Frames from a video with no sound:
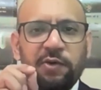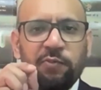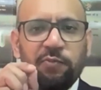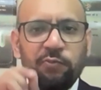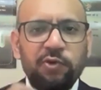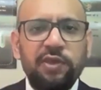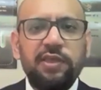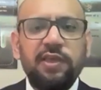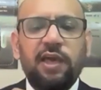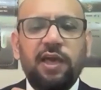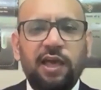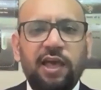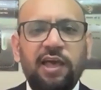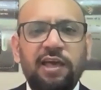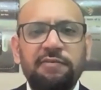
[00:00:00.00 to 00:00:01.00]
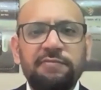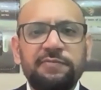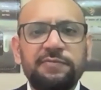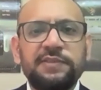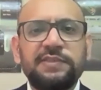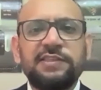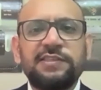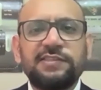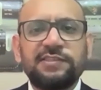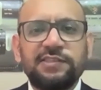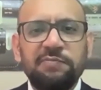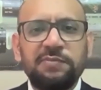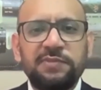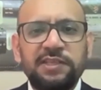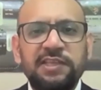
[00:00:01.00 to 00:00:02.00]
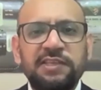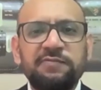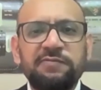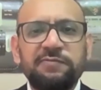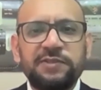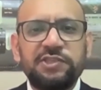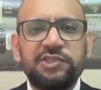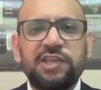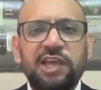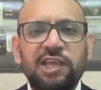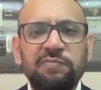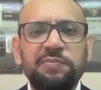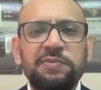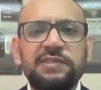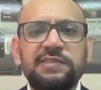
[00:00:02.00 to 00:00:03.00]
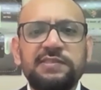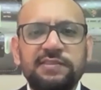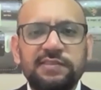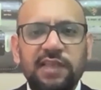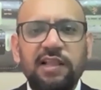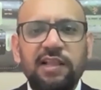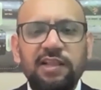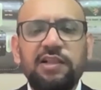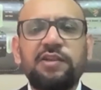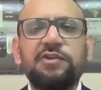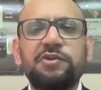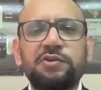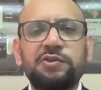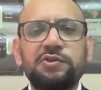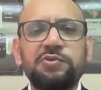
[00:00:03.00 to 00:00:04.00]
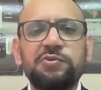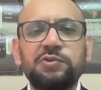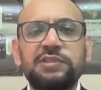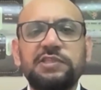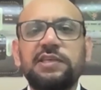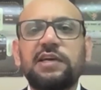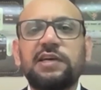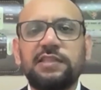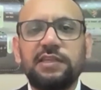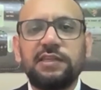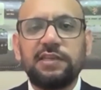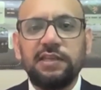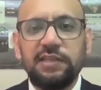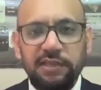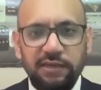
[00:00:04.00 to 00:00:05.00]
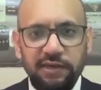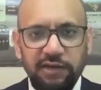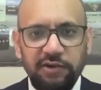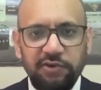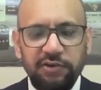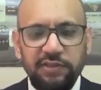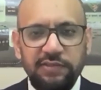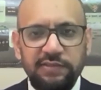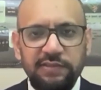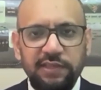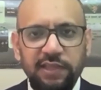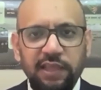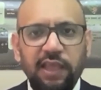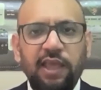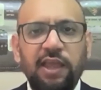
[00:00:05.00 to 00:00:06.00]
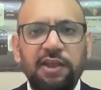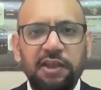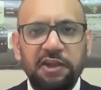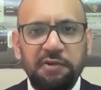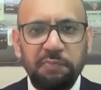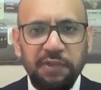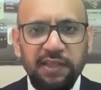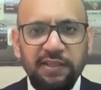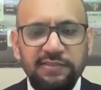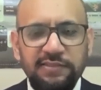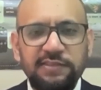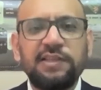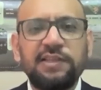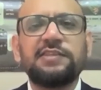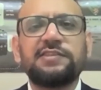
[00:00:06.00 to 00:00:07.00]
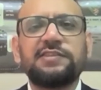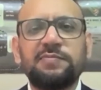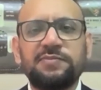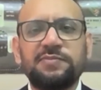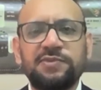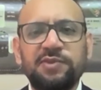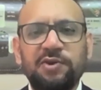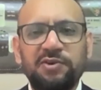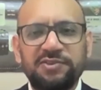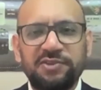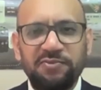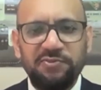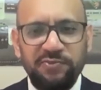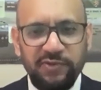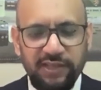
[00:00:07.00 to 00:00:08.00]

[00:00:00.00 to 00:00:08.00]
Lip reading: we have something which can be sell to the other countries. And it means some sort of